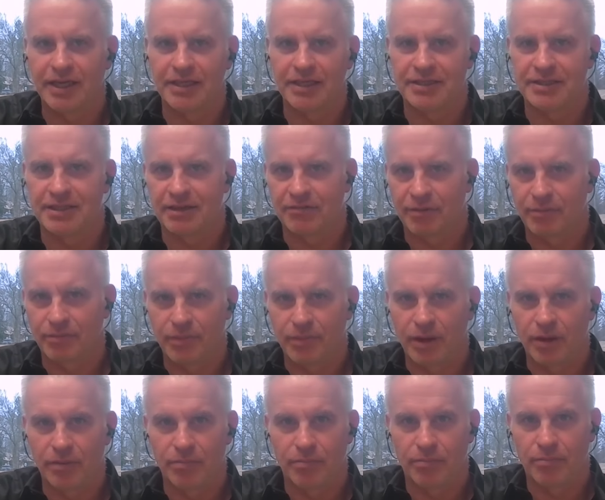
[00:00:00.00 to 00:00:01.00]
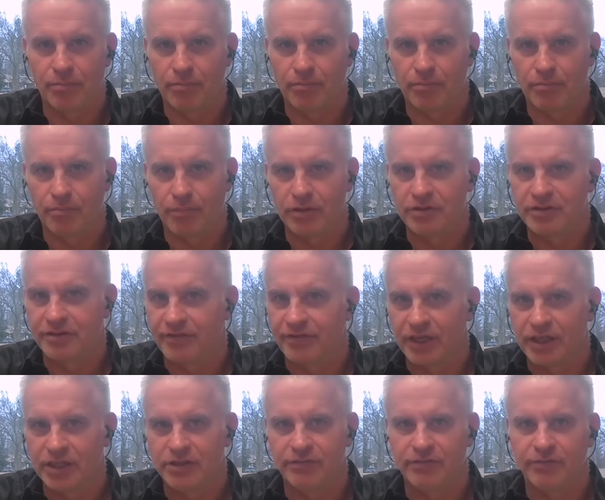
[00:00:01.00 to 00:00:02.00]
Is there a
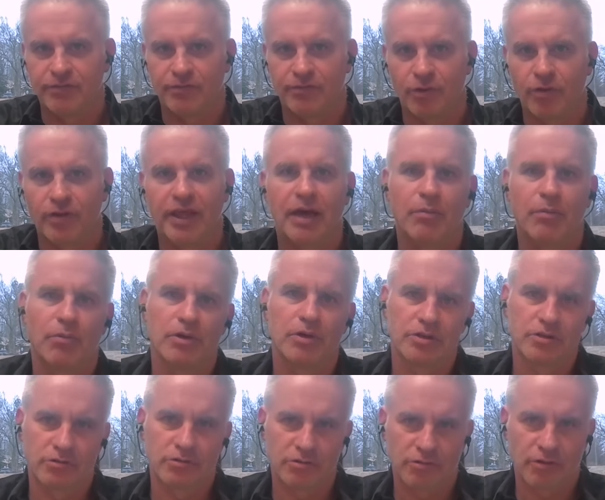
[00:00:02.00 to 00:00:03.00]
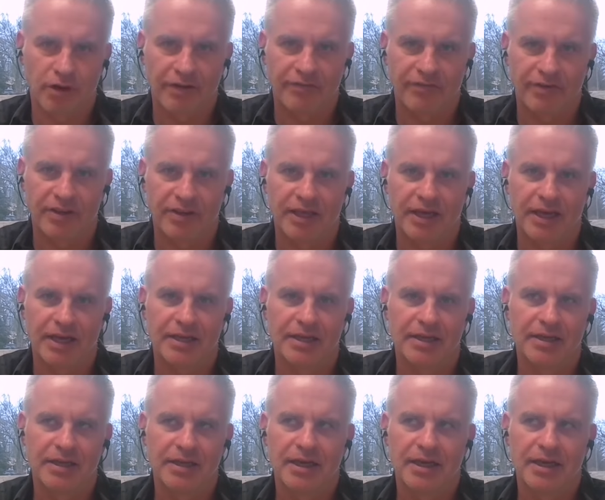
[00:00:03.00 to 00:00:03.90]
motivation for that, and what's driving that?